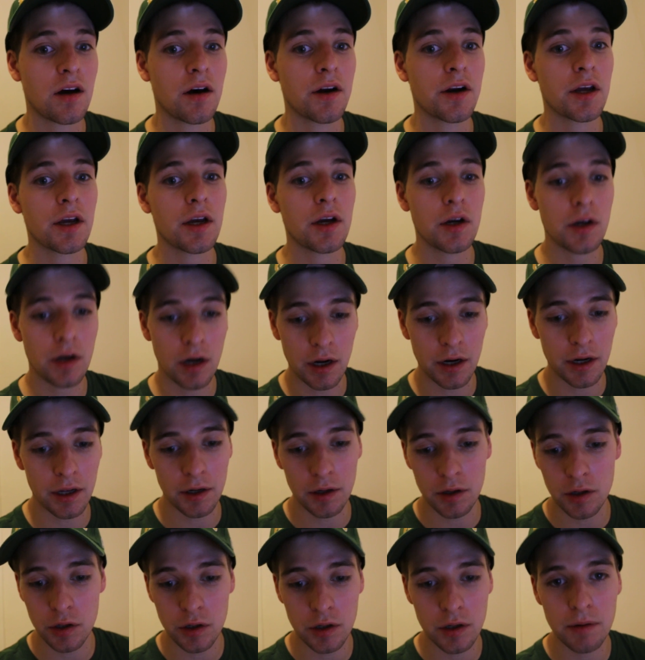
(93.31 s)
on a on a
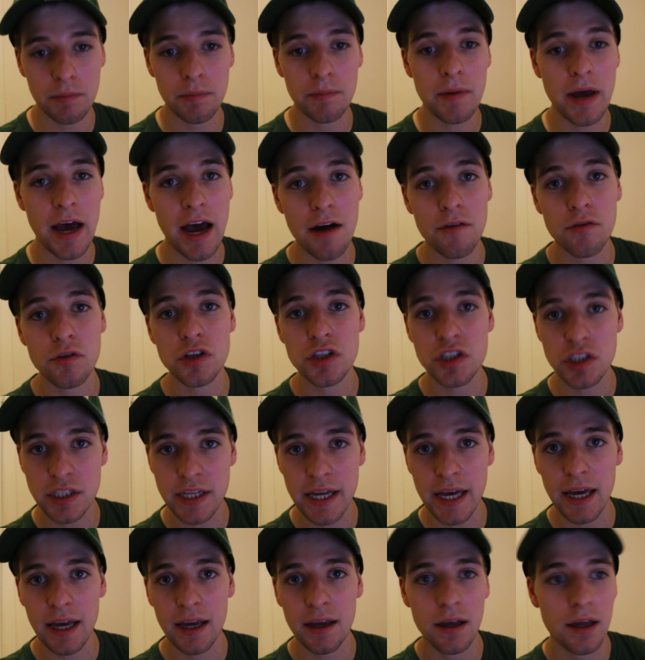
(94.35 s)
good average
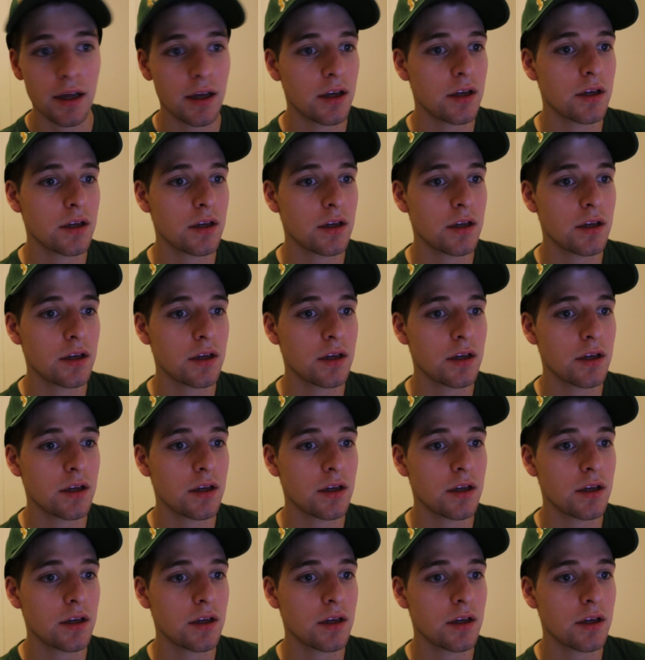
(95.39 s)
day